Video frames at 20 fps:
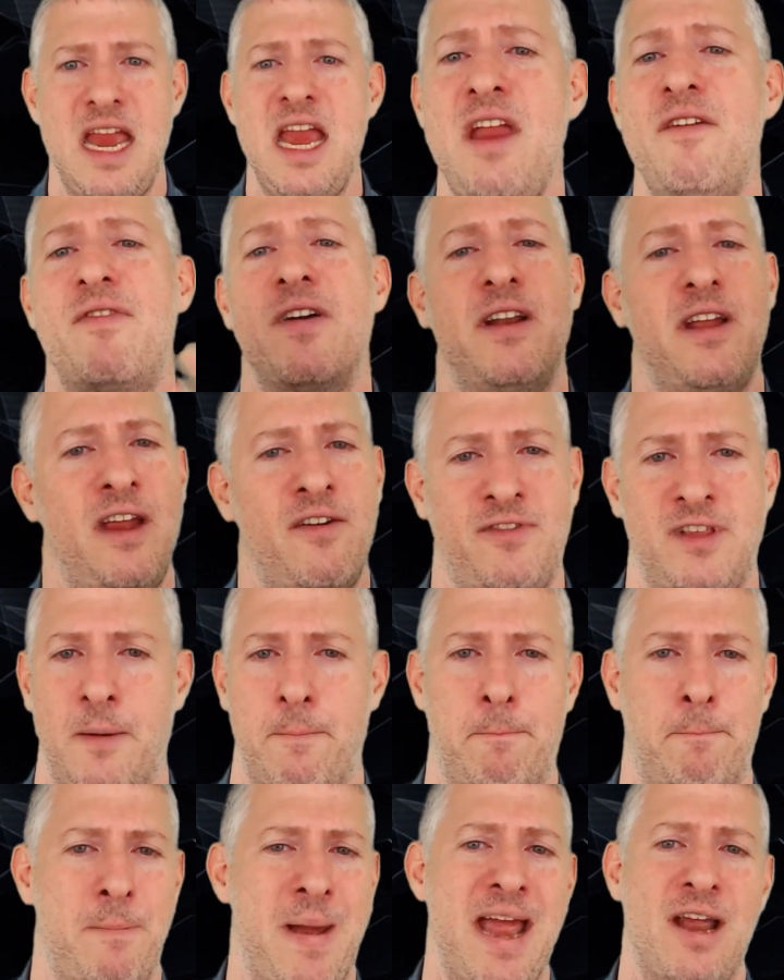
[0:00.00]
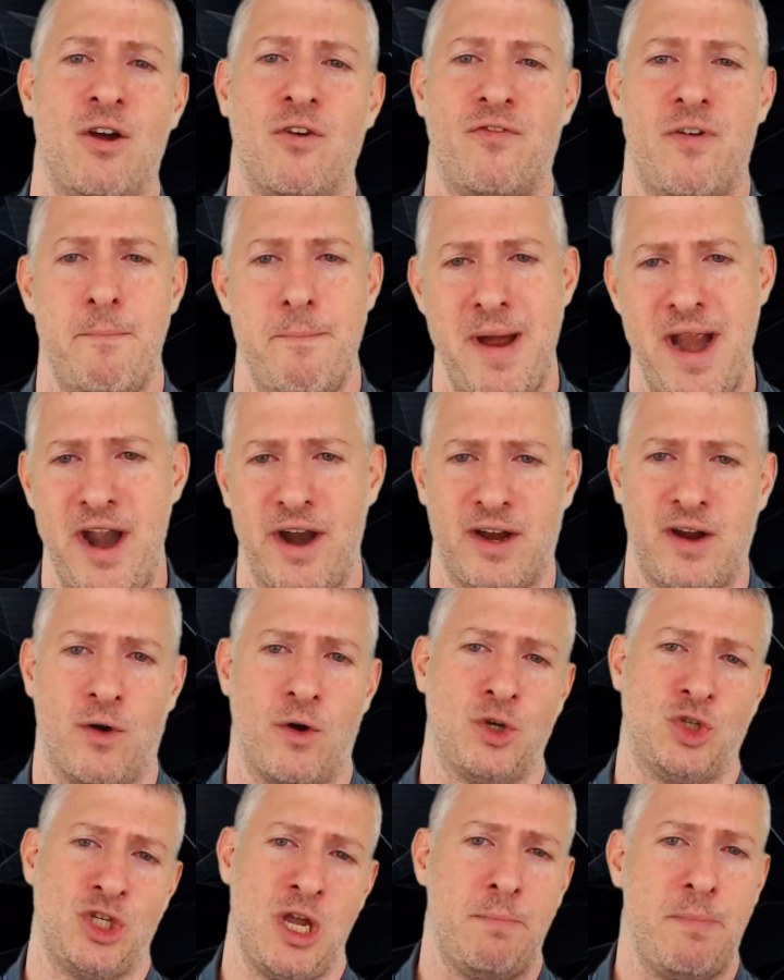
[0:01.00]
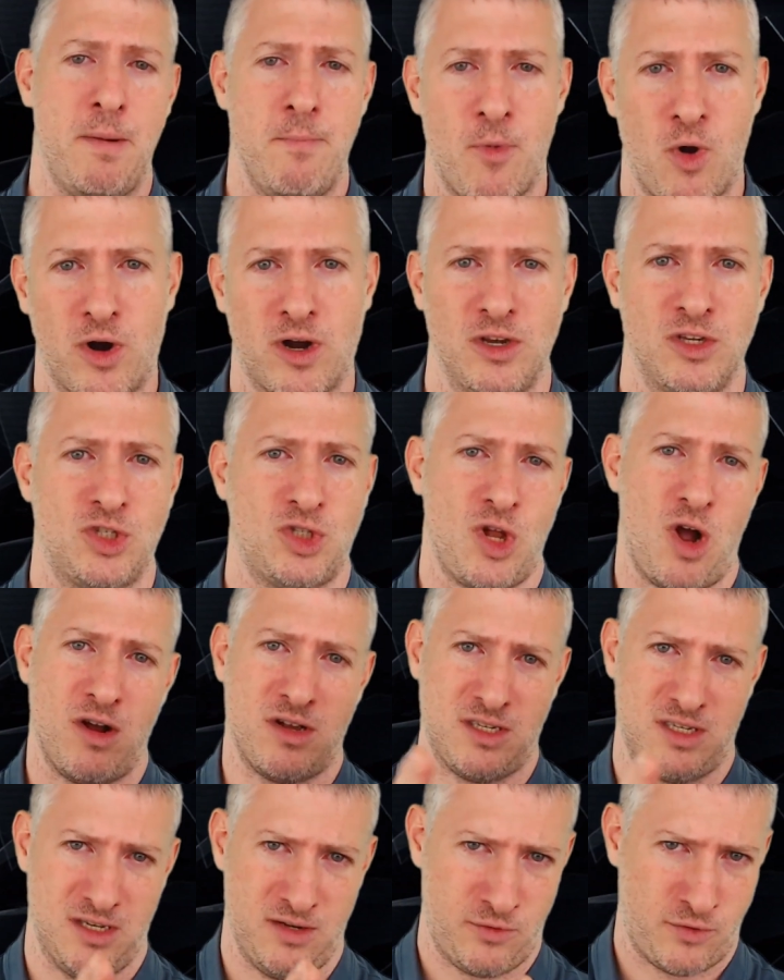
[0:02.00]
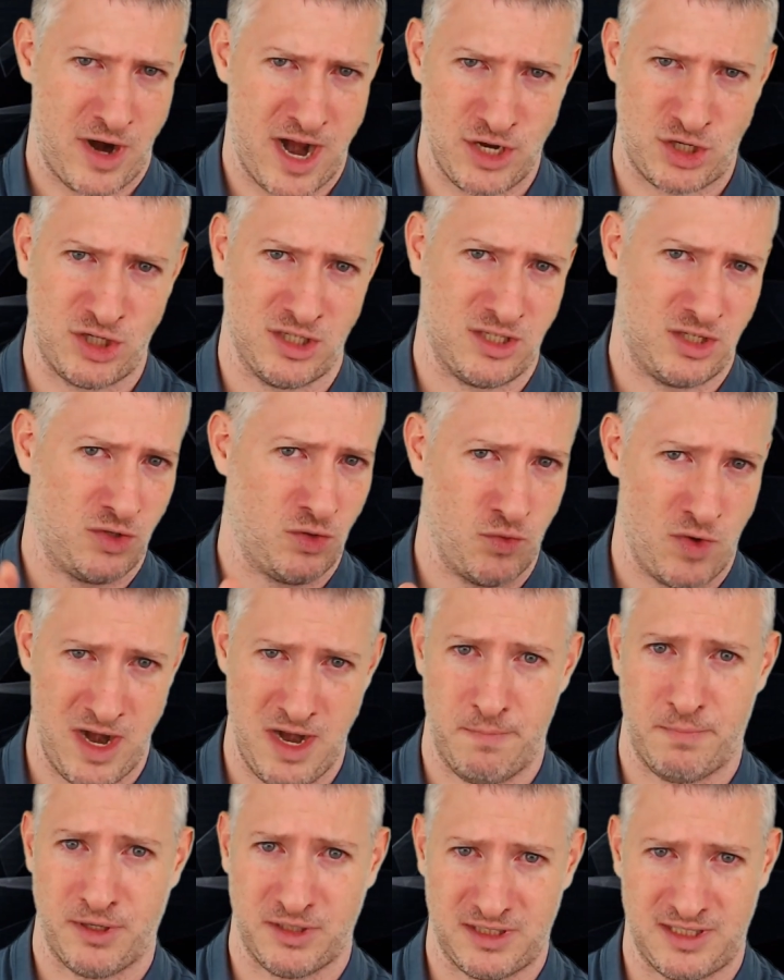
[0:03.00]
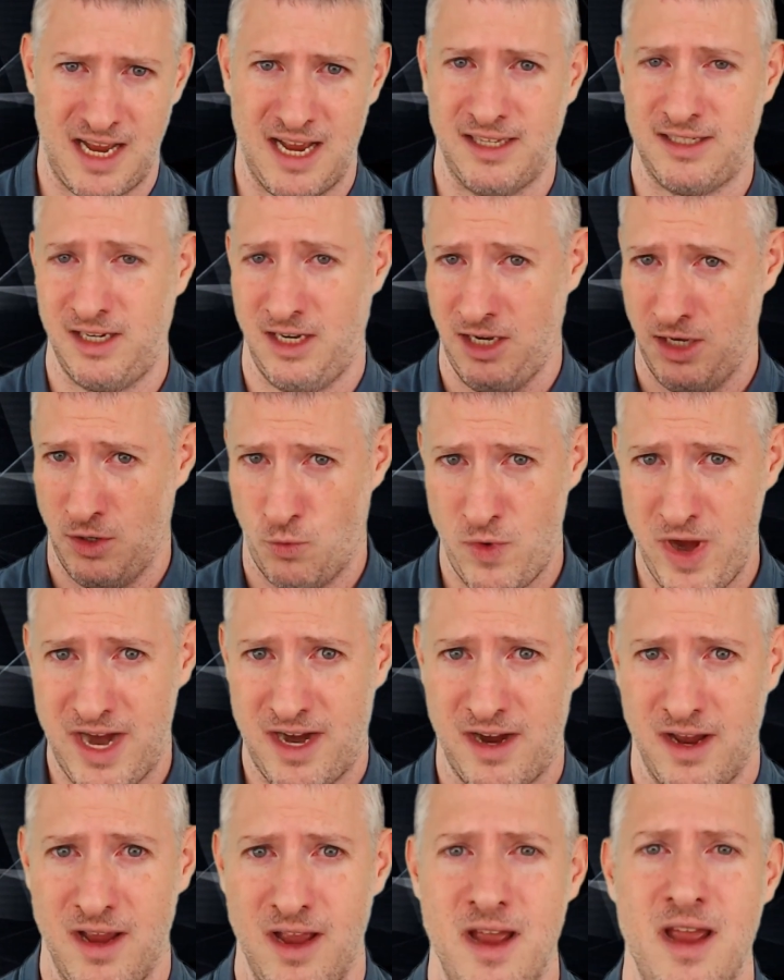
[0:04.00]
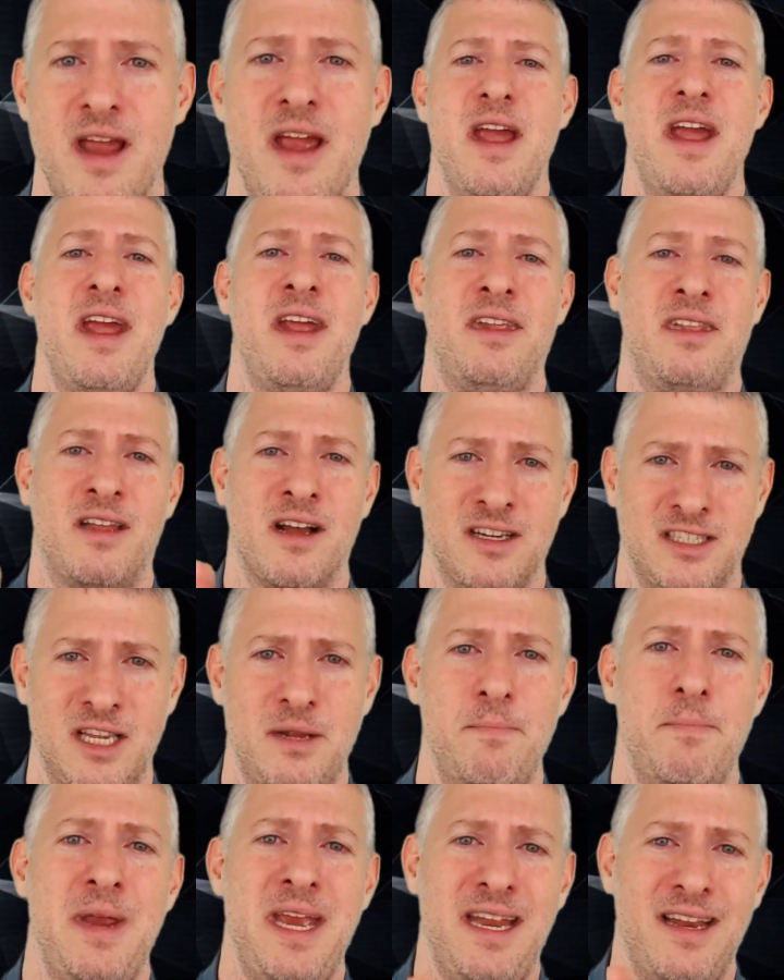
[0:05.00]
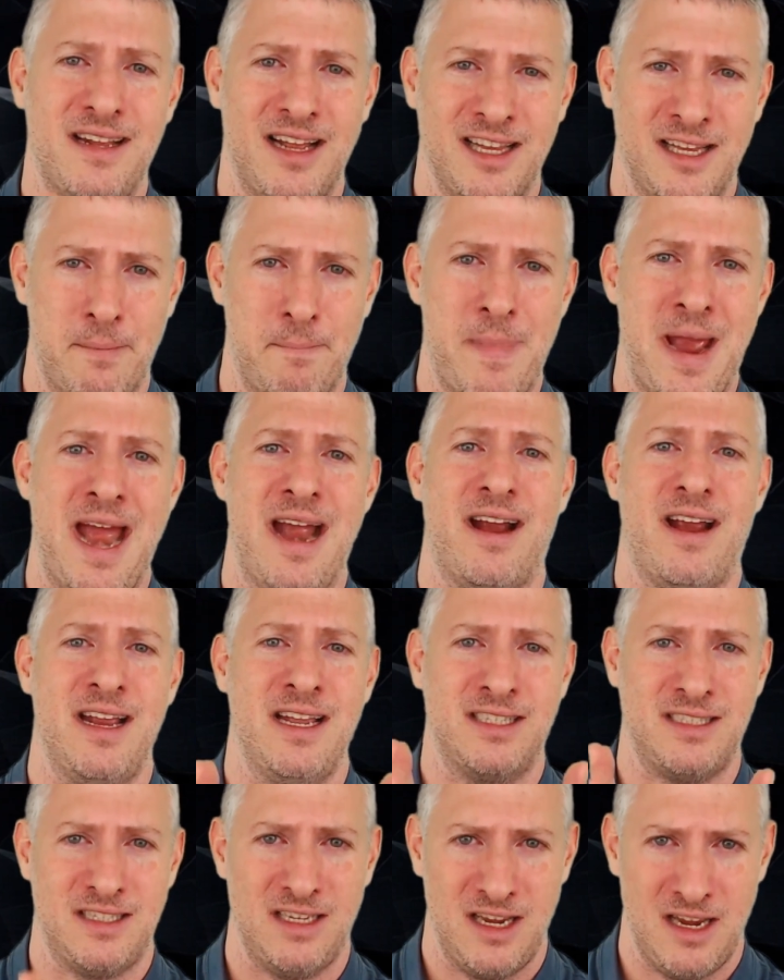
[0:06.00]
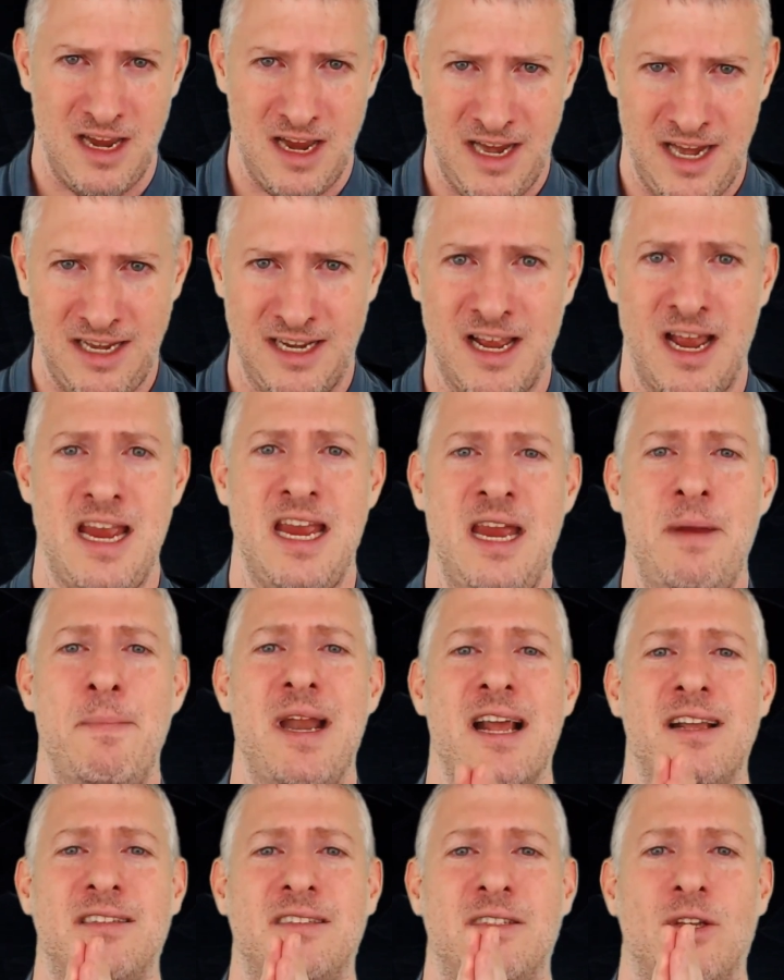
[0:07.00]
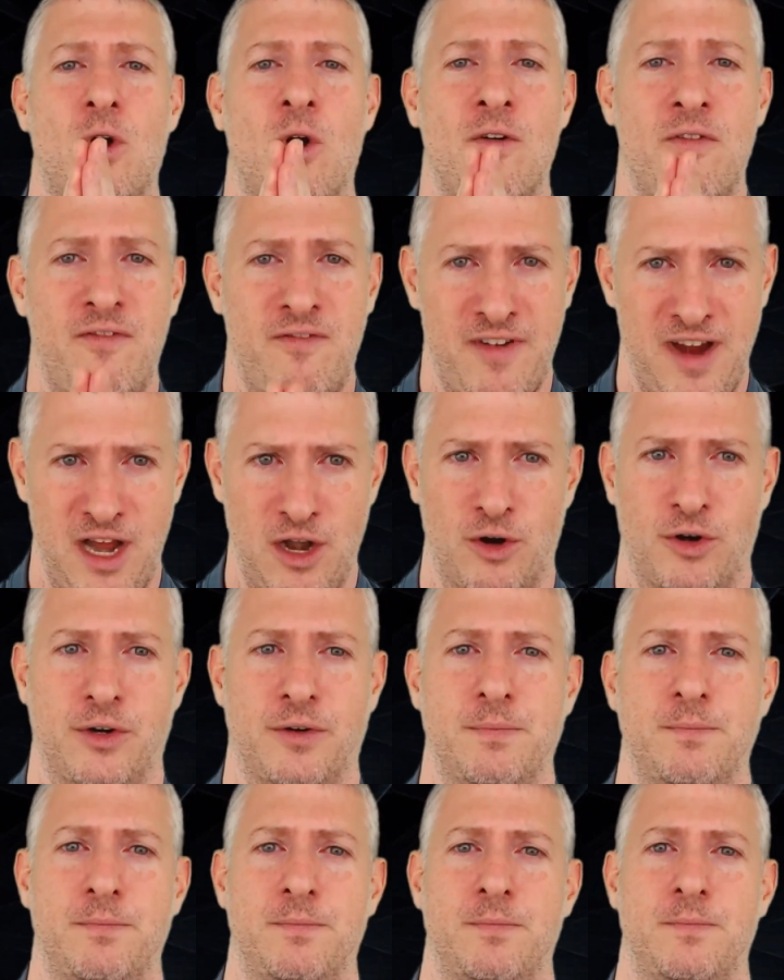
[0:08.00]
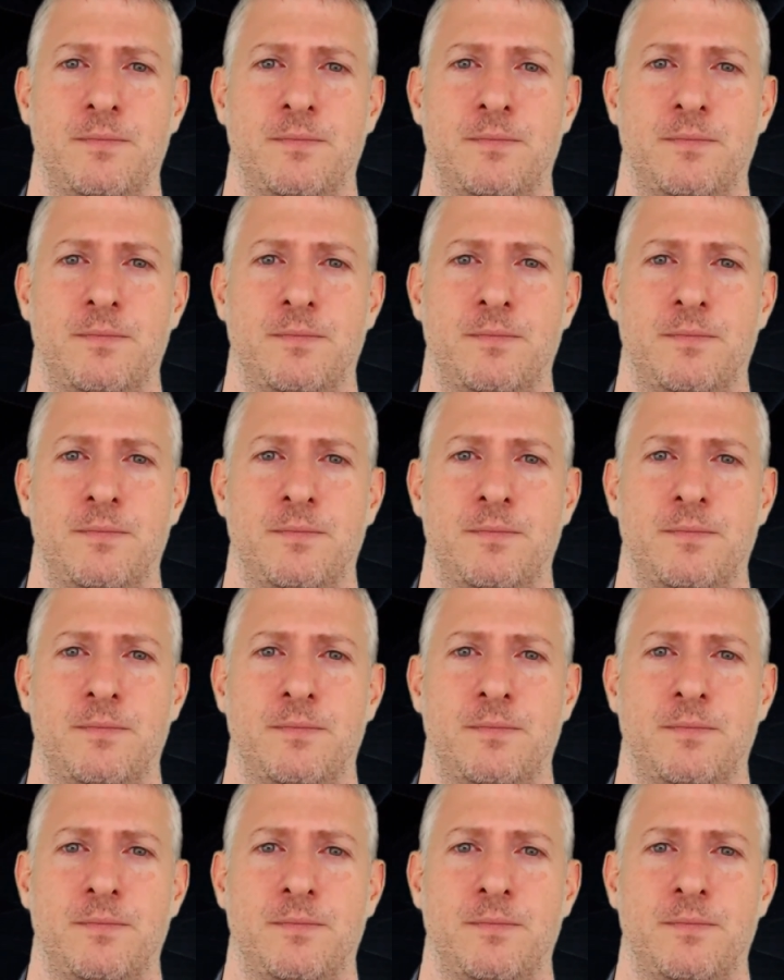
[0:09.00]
even if the Bank of America or JP Morgan stocks crashes 20% in a week, it doesn't mean that the bank is in the imminence of failure.